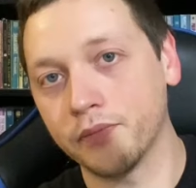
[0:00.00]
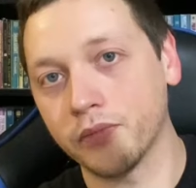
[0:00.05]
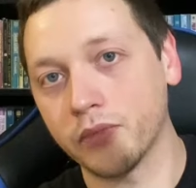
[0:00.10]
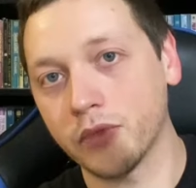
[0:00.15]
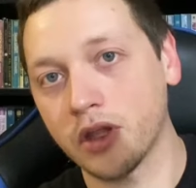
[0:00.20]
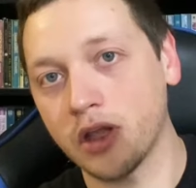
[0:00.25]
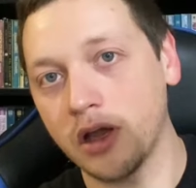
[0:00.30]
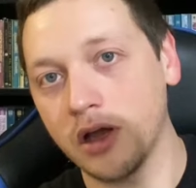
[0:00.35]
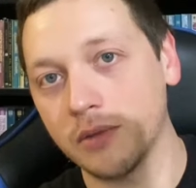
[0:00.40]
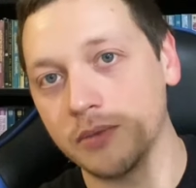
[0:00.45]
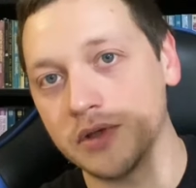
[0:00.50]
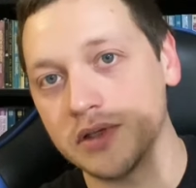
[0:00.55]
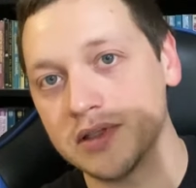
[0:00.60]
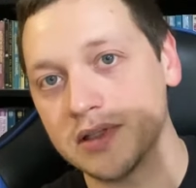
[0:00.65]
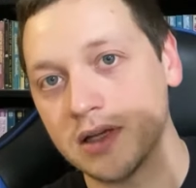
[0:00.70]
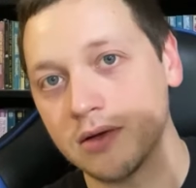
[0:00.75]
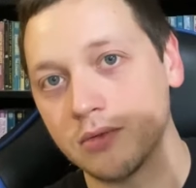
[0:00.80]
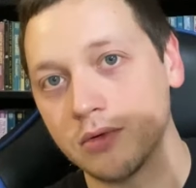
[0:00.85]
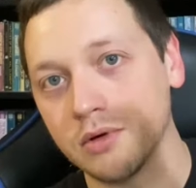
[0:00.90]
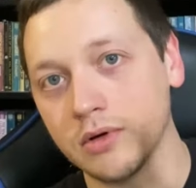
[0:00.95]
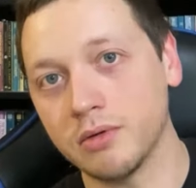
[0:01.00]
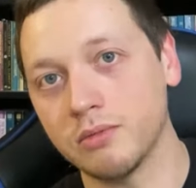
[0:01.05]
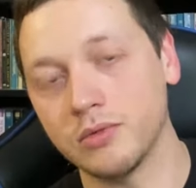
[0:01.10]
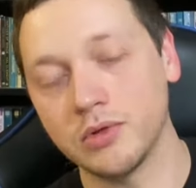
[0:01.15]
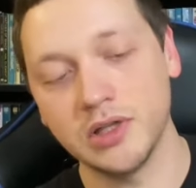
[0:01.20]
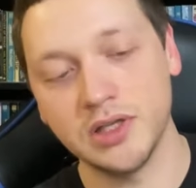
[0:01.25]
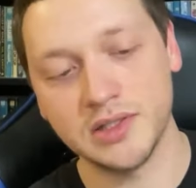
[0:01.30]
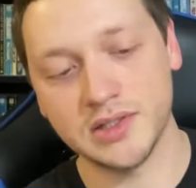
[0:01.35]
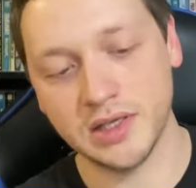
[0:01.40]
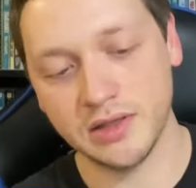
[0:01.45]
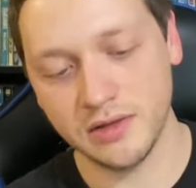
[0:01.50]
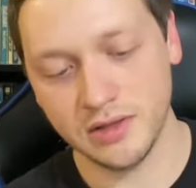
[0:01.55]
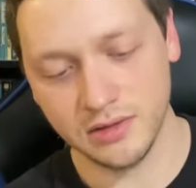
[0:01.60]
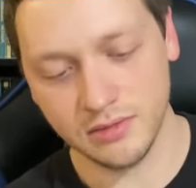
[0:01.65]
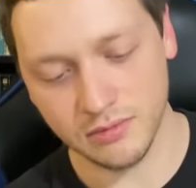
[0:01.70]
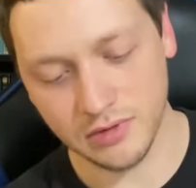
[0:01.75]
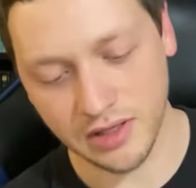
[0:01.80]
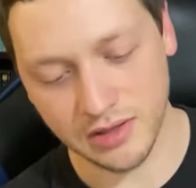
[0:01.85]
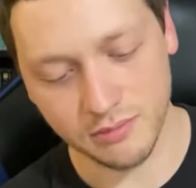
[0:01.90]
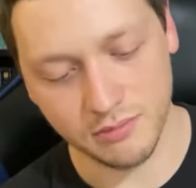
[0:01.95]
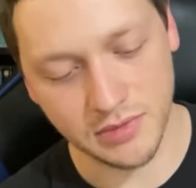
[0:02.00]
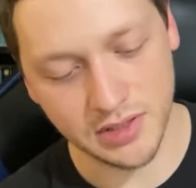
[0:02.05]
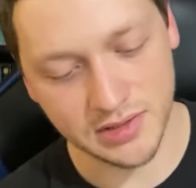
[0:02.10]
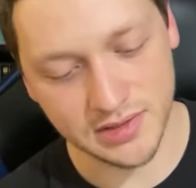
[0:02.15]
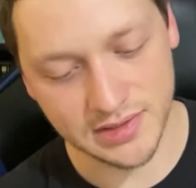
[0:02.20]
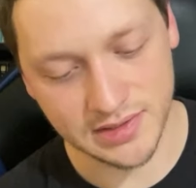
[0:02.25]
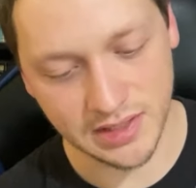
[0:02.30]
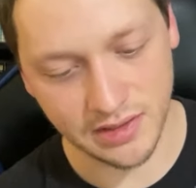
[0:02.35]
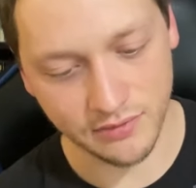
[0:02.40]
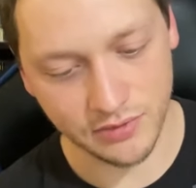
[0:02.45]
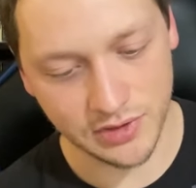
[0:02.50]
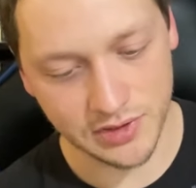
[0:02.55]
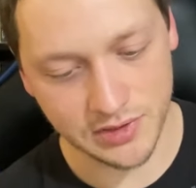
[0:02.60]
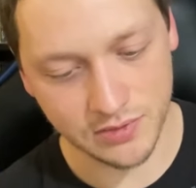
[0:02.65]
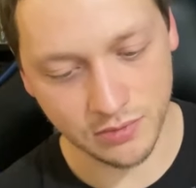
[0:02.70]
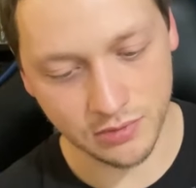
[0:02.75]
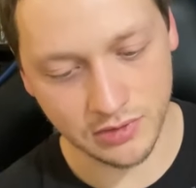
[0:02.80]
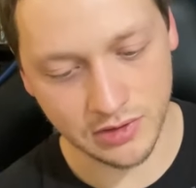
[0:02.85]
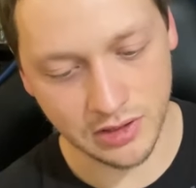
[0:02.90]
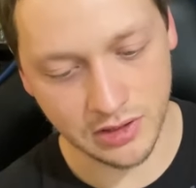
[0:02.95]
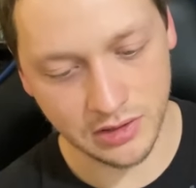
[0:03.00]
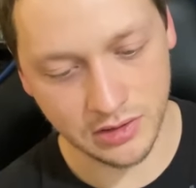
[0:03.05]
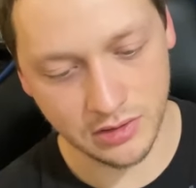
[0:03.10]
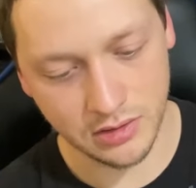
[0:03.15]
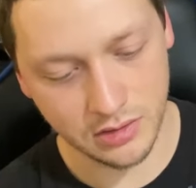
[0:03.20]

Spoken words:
copies that were released, I think like mid-70s, weren't they?